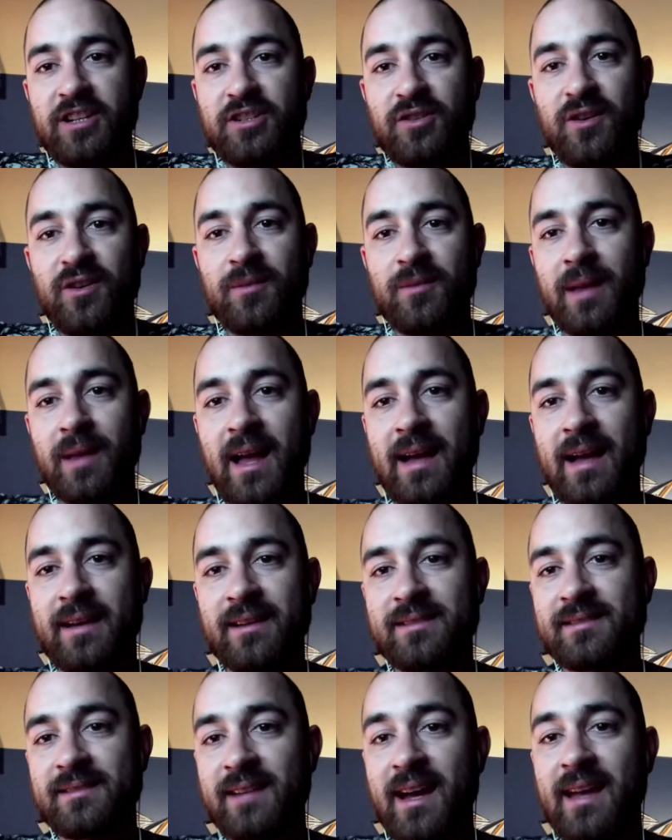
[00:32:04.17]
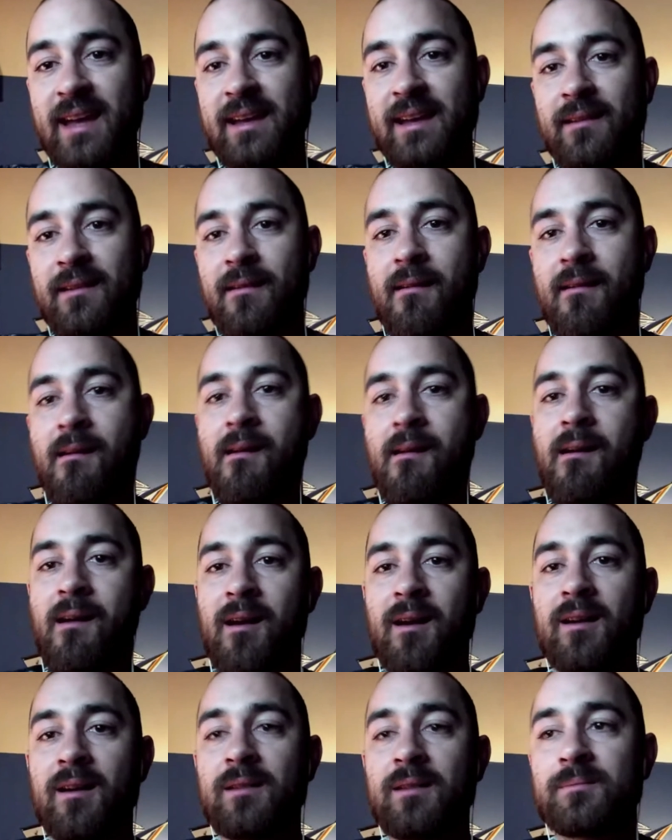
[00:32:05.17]
With each issue of
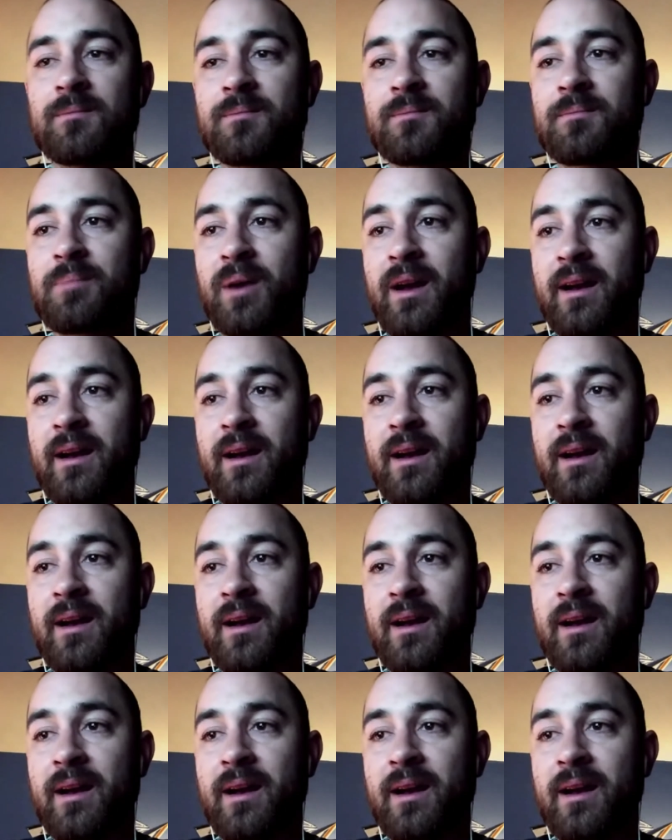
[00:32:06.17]
Blackest Night.